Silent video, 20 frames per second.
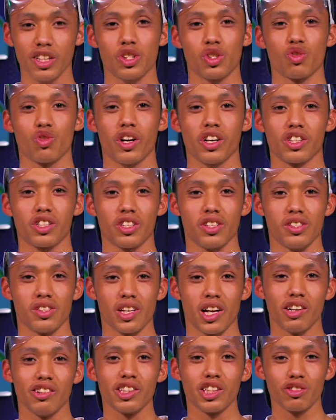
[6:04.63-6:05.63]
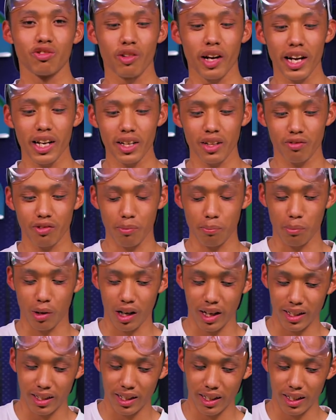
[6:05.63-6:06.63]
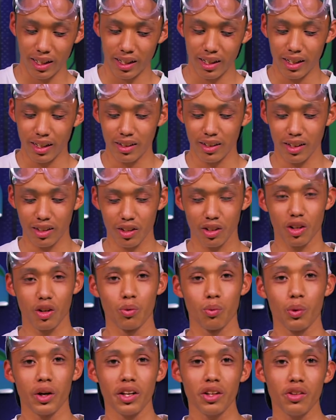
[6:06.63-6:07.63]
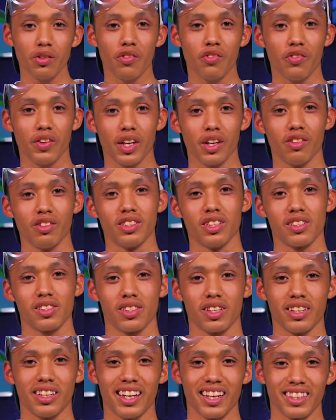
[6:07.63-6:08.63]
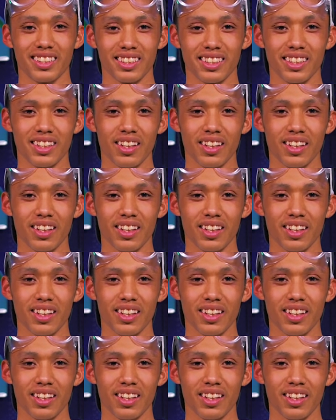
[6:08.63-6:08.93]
structures are a great reminder that, you know, when you feel disconnected,